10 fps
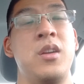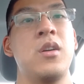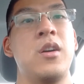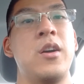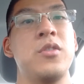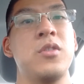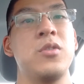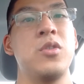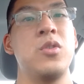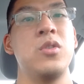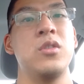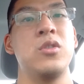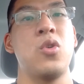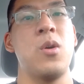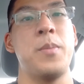I also do
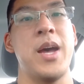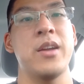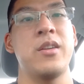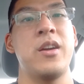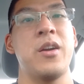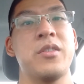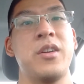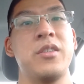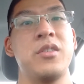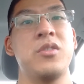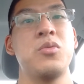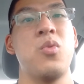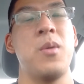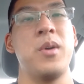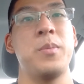lower back exercises to
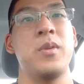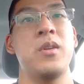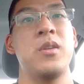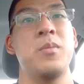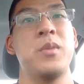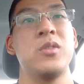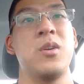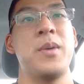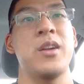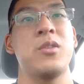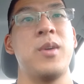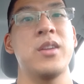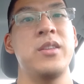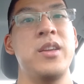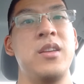warm up my lower back
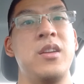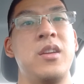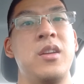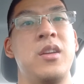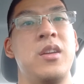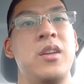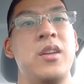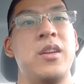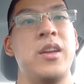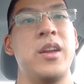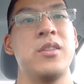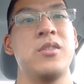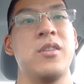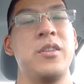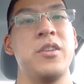directly and
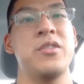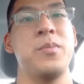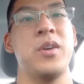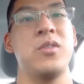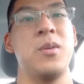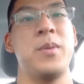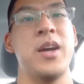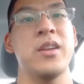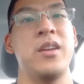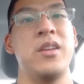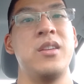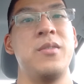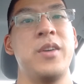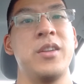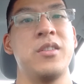to condition my lower back in the
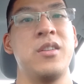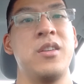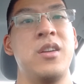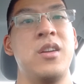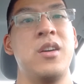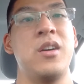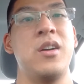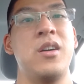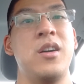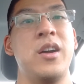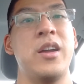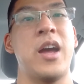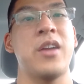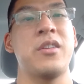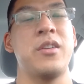event I
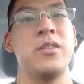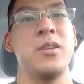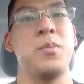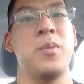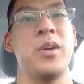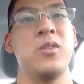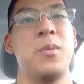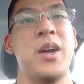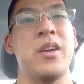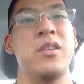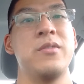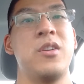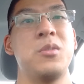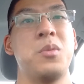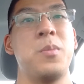accidentally put my lower back in a
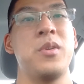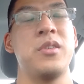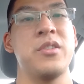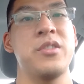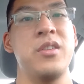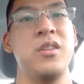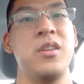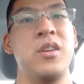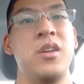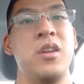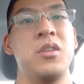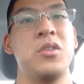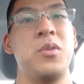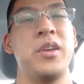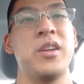vulnerable position
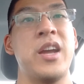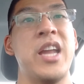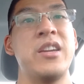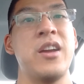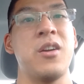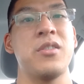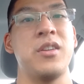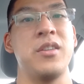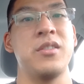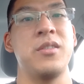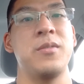doing any exercise.